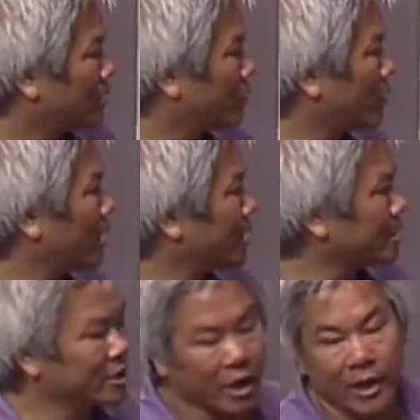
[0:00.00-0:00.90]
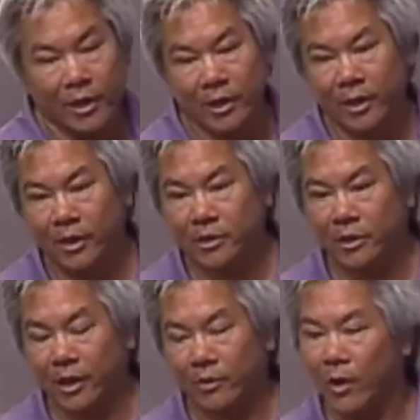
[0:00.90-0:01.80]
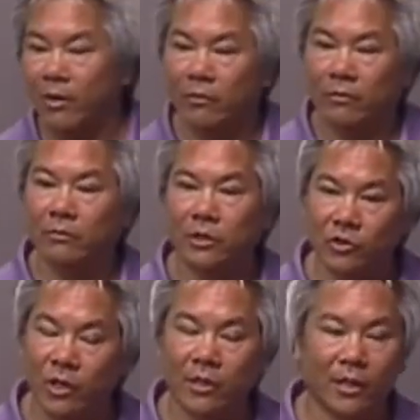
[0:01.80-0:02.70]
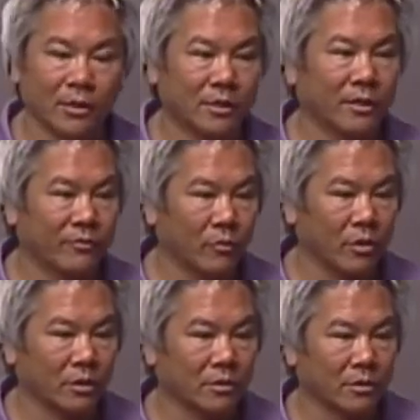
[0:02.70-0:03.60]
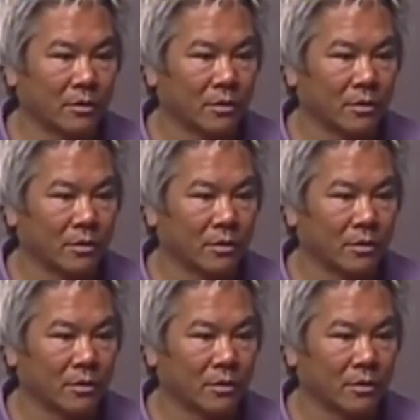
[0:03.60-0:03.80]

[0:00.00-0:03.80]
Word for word: Whereas in China, it's like, wow, let's try that. Let's see if it works.